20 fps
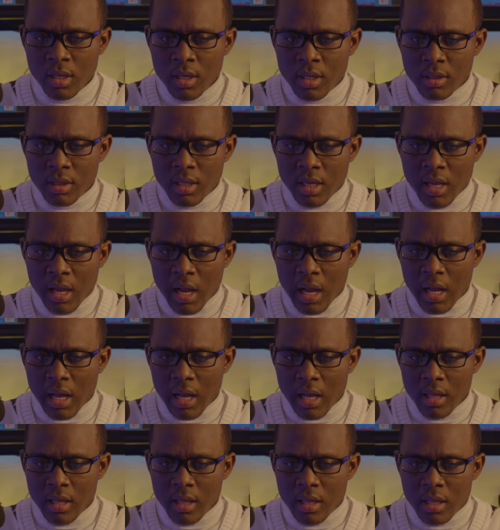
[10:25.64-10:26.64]
They
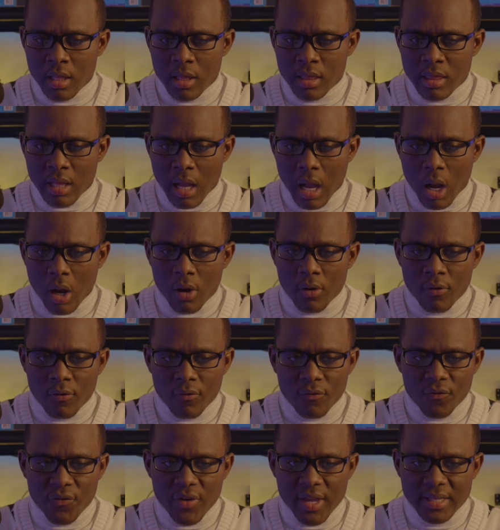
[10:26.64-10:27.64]
are now
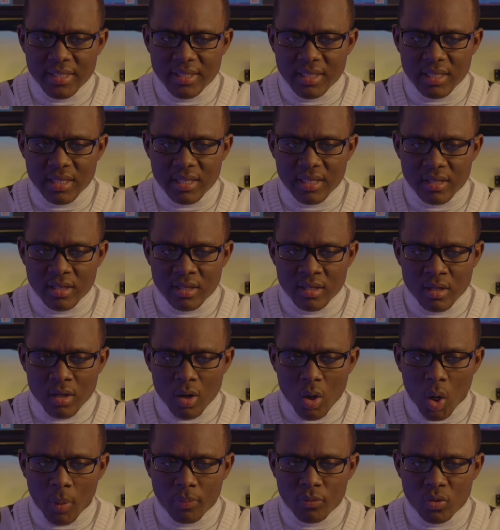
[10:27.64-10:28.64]
facing
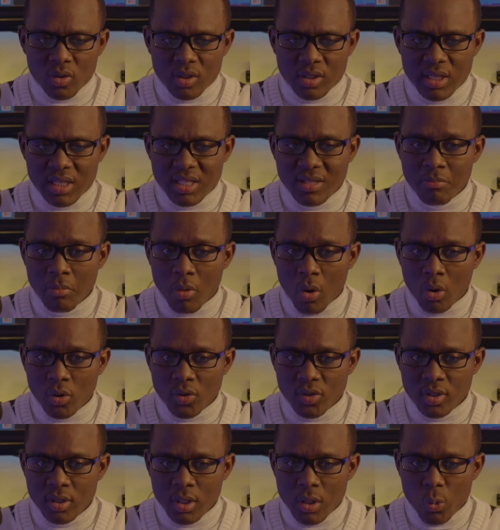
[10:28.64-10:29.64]
up to 6
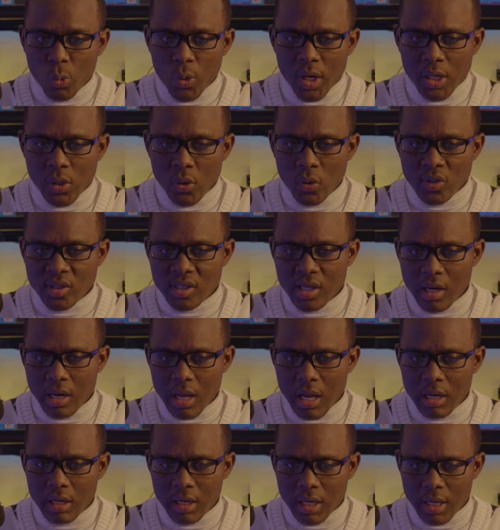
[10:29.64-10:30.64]
months with no
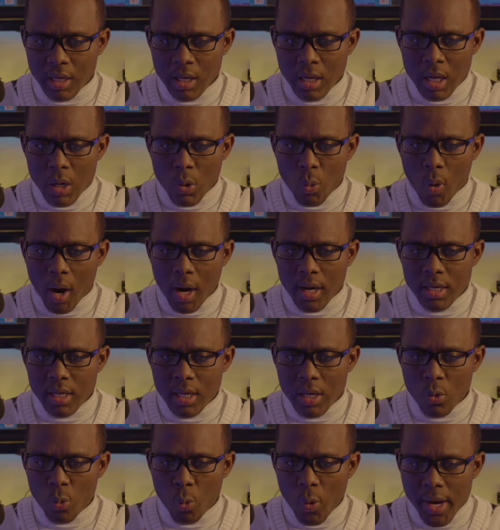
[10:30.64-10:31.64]
salary while
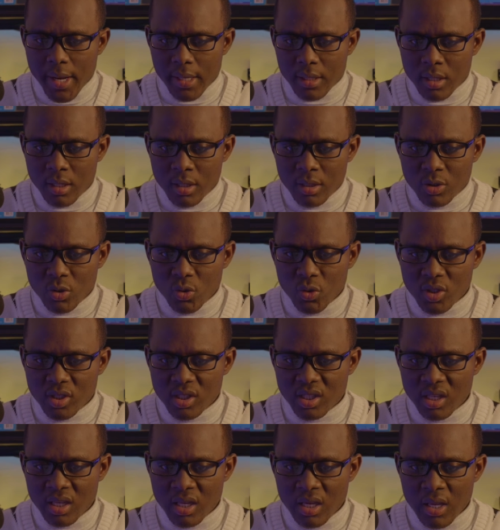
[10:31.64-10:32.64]
they wait to
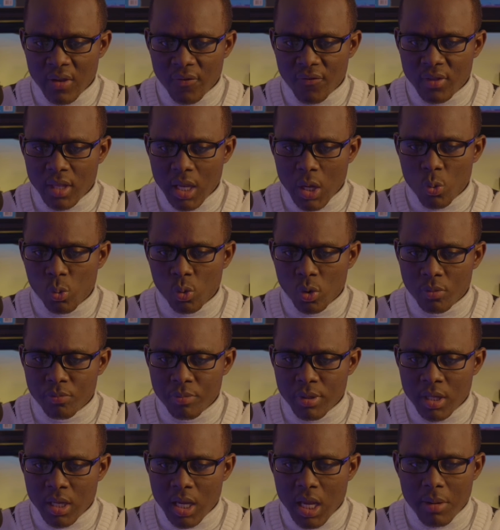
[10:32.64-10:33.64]
see if they will
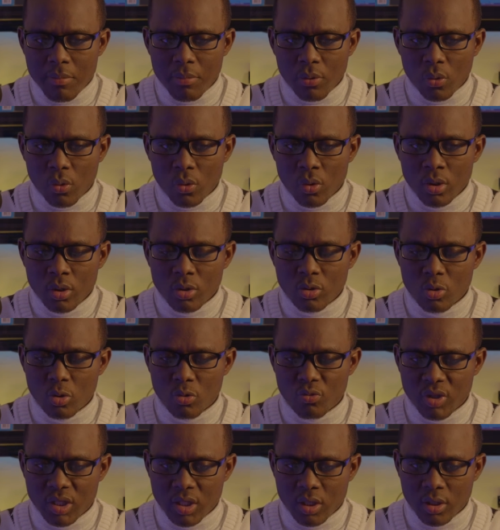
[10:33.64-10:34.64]
be able to
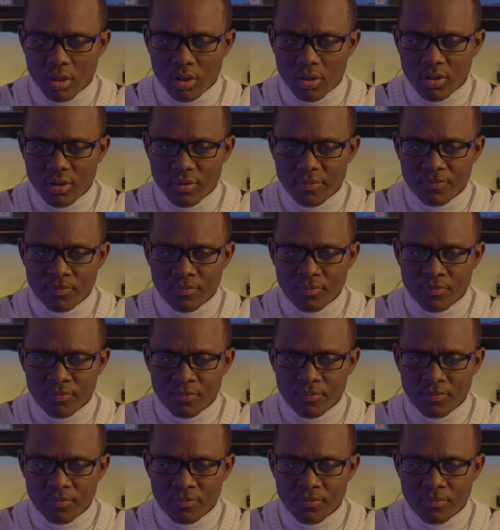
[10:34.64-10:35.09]
return.